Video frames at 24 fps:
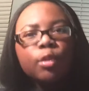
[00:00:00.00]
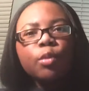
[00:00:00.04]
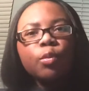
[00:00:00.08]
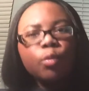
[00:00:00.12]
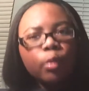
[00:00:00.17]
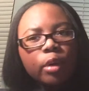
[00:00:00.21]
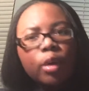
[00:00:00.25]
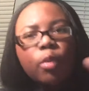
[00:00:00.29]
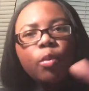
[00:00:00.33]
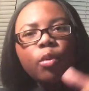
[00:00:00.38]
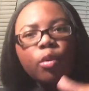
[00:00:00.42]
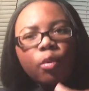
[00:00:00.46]
to
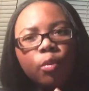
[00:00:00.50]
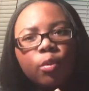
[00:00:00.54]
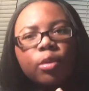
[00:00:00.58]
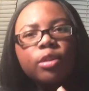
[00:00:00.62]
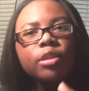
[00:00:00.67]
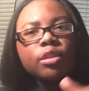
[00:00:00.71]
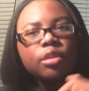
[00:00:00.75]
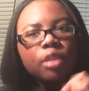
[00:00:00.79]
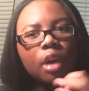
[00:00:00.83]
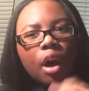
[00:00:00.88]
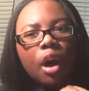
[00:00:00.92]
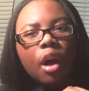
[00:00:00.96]
when we
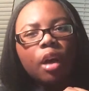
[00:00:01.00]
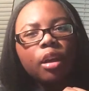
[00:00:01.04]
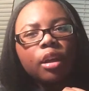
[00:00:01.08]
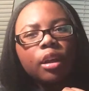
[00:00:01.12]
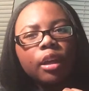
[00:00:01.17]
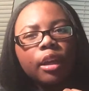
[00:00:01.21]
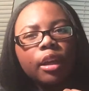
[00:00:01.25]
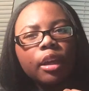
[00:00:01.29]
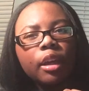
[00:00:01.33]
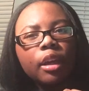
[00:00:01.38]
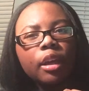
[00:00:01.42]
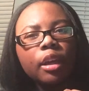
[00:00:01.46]
was
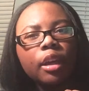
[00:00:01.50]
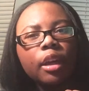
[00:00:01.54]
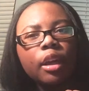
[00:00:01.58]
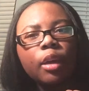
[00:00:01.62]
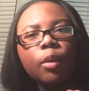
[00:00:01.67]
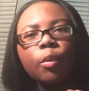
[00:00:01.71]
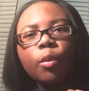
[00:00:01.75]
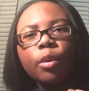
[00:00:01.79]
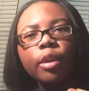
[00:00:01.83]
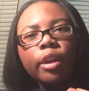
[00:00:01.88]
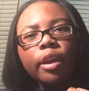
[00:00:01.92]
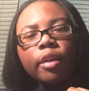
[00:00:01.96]
talking
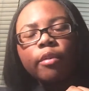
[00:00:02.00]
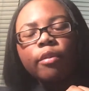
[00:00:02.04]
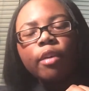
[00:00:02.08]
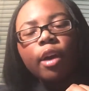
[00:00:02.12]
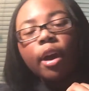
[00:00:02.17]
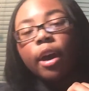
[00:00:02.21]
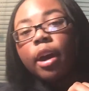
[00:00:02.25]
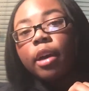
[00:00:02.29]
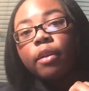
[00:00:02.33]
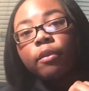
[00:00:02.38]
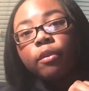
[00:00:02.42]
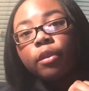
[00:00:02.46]
and whenever
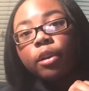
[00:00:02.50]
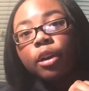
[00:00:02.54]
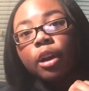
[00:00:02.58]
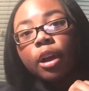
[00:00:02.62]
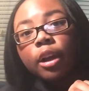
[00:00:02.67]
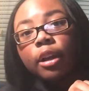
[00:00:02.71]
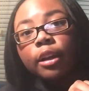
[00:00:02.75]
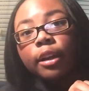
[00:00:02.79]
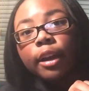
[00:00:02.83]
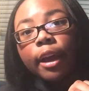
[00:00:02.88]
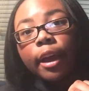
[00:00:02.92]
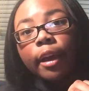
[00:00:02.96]
I ever
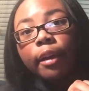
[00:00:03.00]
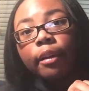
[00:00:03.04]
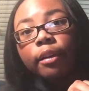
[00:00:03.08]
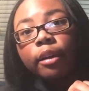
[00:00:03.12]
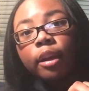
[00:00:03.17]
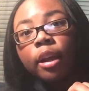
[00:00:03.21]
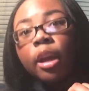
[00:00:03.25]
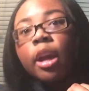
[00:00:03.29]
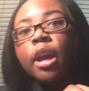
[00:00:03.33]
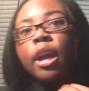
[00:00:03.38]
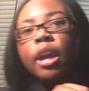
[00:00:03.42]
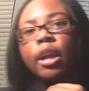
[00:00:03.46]
done that.
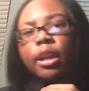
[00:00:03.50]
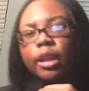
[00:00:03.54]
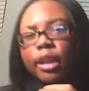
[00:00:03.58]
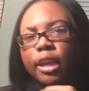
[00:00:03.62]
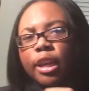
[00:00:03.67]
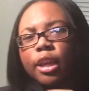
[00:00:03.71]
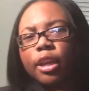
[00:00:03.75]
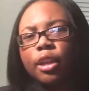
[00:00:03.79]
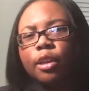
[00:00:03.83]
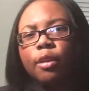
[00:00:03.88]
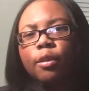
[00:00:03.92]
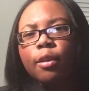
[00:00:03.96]

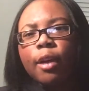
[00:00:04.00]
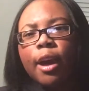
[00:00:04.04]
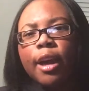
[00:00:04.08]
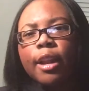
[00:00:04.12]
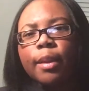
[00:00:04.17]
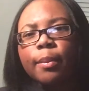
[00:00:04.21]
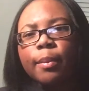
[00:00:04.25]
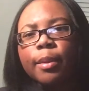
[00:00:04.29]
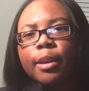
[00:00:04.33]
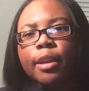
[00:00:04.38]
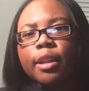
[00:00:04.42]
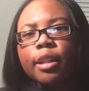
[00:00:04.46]
Then you
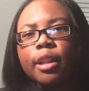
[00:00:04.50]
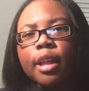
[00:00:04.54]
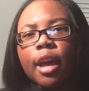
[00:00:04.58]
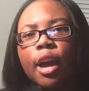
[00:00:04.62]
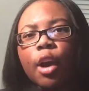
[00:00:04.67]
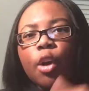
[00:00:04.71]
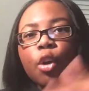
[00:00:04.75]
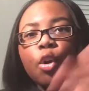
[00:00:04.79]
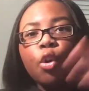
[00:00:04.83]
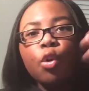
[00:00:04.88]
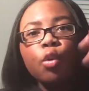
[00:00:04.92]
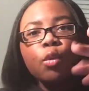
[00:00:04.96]
gotta be
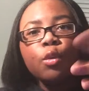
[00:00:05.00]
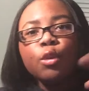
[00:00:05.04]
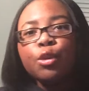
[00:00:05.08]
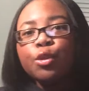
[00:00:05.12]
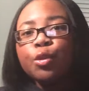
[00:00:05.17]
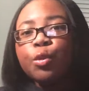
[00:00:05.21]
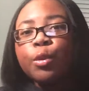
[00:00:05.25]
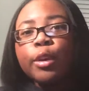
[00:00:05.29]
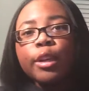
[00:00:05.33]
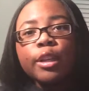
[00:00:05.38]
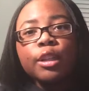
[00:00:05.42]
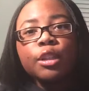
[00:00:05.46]
like, who is
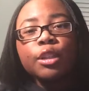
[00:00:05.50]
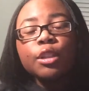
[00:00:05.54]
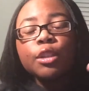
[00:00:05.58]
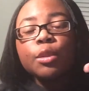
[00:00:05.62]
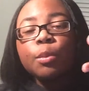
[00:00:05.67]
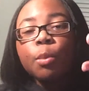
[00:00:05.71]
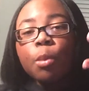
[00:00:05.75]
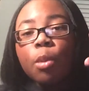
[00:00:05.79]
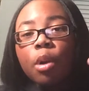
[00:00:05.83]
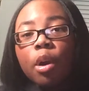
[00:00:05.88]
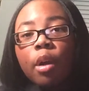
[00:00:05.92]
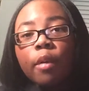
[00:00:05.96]
you getting
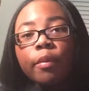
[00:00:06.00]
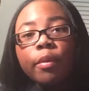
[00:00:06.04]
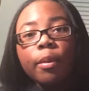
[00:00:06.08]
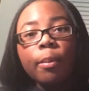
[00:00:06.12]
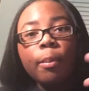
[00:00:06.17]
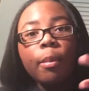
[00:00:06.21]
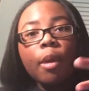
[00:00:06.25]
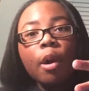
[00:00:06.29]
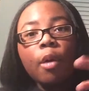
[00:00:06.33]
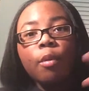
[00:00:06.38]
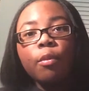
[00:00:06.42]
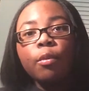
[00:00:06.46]
smart off the
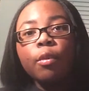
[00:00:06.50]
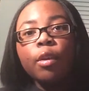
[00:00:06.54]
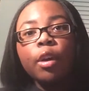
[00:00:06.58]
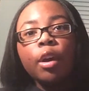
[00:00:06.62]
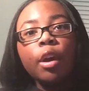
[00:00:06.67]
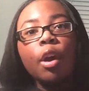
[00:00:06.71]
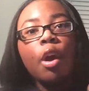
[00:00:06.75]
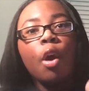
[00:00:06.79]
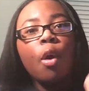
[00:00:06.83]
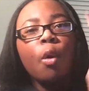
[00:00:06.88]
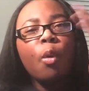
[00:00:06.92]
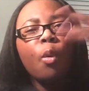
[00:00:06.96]
mouth
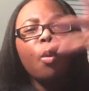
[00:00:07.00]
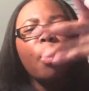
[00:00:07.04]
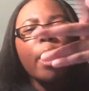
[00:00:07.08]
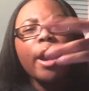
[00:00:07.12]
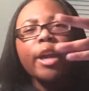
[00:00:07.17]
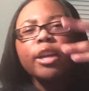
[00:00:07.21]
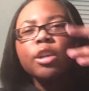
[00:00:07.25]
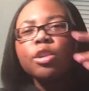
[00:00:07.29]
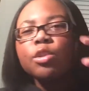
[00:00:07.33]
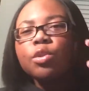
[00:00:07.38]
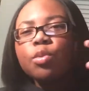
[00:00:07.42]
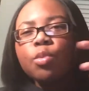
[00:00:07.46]
with?
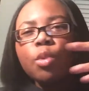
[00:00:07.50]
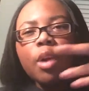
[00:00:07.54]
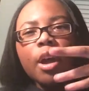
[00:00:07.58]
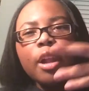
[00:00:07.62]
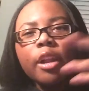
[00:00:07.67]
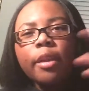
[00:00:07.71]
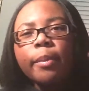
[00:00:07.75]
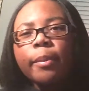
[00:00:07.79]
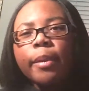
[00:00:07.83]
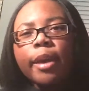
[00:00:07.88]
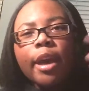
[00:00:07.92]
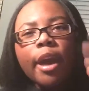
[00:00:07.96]
Why is you
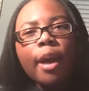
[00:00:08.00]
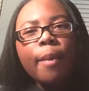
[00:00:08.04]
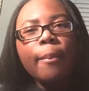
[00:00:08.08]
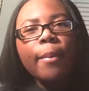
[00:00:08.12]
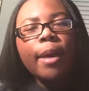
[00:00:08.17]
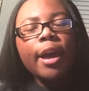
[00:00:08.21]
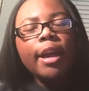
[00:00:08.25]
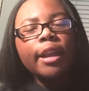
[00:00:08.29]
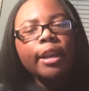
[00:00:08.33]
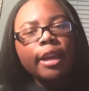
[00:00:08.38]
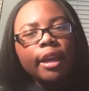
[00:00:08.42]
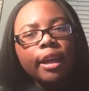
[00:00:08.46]
calling me out
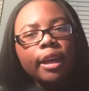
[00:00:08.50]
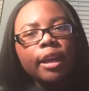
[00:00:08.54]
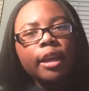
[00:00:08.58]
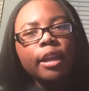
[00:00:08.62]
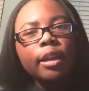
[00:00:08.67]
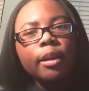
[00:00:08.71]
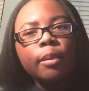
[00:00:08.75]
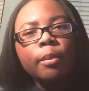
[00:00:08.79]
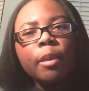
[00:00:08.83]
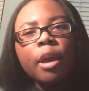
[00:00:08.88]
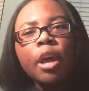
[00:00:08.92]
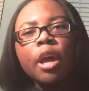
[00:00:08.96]
my
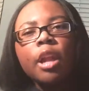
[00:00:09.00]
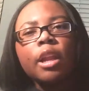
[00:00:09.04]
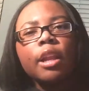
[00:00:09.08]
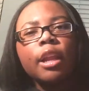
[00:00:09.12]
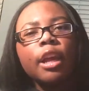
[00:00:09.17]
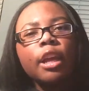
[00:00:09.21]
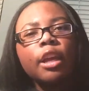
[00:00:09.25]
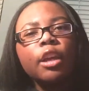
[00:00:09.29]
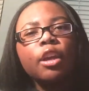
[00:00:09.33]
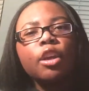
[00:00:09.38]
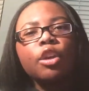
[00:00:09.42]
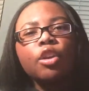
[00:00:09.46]
name?
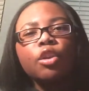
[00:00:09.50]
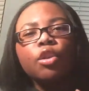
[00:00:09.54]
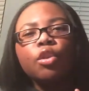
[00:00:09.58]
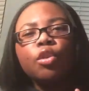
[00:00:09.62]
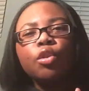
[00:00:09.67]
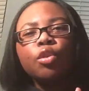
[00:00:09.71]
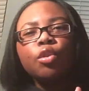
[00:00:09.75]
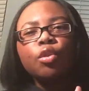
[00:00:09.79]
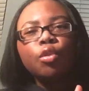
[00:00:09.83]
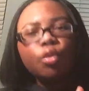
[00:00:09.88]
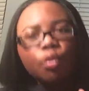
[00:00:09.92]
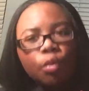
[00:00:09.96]
Like,
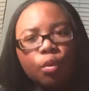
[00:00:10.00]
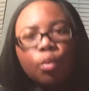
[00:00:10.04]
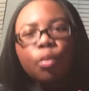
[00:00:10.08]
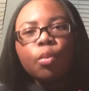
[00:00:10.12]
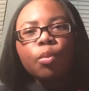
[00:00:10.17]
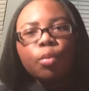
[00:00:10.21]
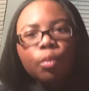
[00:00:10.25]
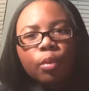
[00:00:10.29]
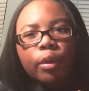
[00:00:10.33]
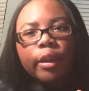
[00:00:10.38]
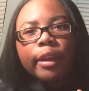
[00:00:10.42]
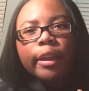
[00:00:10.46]

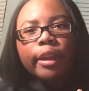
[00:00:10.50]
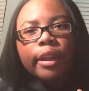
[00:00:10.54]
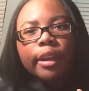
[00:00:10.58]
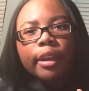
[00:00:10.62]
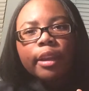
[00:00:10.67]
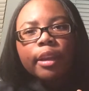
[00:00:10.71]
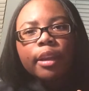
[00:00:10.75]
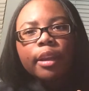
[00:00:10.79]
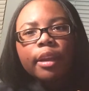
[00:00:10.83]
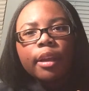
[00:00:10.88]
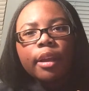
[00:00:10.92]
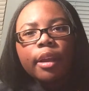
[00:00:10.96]
you
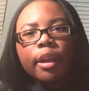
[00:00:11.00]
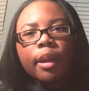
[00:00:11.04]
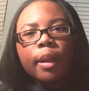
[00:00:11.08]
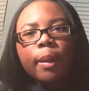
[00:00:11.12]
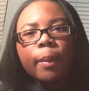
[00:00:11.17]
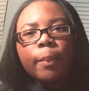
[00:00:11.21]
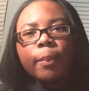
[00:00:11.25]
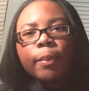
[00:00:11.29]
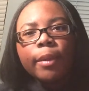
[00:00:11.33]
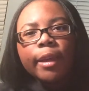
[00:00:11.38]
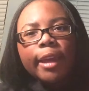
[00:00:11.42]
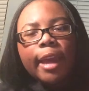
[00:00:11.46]

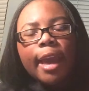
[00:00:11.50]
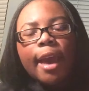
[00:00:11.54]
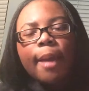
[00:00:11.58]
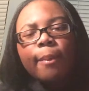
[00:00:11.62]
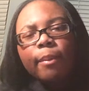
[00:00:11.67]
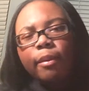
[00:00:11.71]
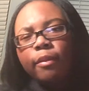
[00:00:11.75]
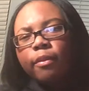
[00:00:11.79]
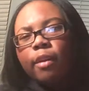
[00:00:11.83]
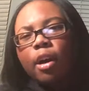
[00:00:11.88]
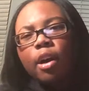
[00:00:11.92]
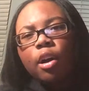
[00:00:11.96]
wouldn't be
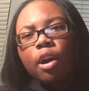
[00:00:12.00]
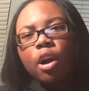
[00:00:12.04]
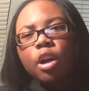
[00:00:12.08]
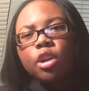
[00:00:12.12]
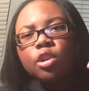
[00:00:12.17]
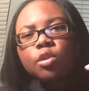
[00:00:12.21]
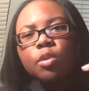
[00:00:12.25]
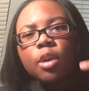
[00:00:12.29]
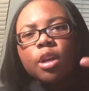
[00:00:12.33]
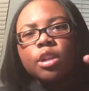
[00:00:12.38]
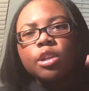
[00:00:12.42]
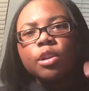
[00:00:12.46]
happy if I
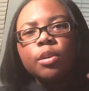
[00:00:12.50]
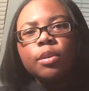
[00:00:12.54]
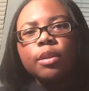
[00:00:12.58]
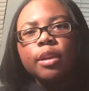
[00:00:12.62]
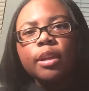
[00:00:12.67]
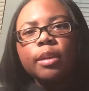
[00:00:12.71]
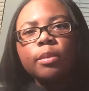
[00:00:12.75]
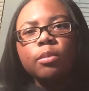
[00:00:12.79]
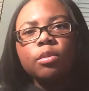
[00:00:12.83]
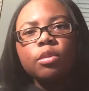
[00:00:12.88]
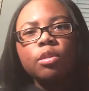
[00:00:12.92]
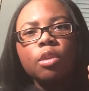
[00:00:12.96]
called you out your
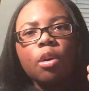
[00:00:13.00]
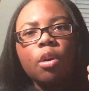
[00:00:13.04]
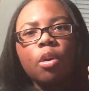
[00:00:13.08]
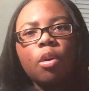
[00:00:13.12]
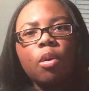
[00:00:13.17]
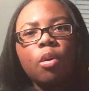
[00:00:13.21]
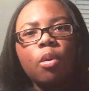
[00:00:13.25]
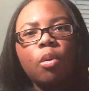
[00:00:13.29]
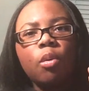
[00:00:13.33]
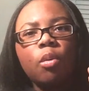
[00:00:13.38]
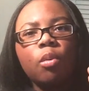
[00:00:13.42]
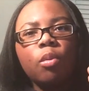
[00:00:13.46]
name,
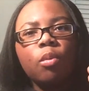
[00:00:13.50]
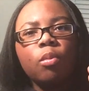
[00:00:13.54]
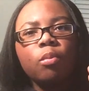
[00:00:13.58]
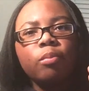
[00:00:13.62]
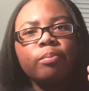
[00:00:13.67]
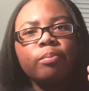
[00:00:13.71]
so